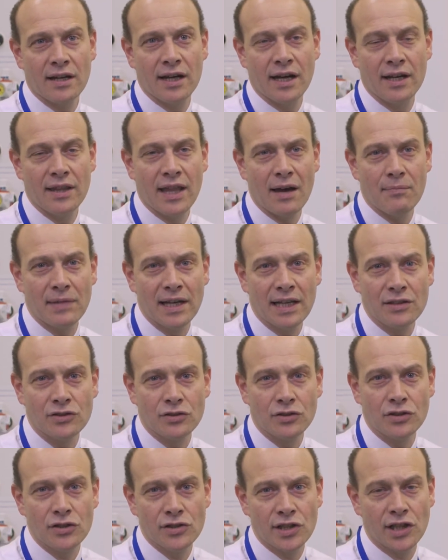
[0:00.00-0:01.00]
and that means
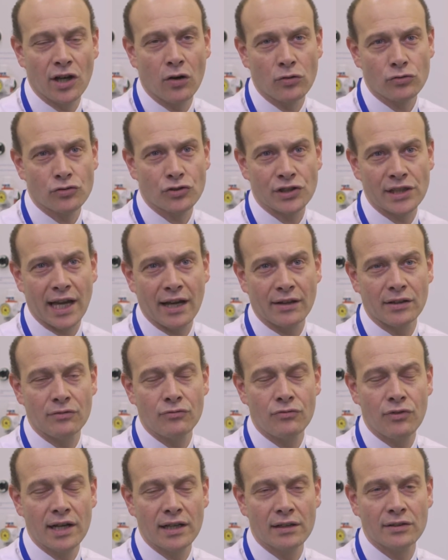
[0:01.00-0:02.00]
you're using ultrasound
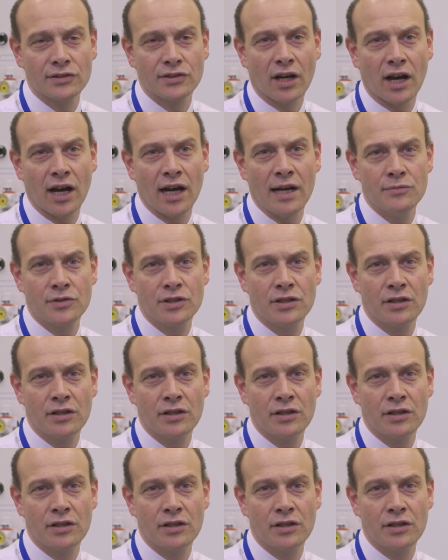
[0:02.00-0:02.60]
in real time to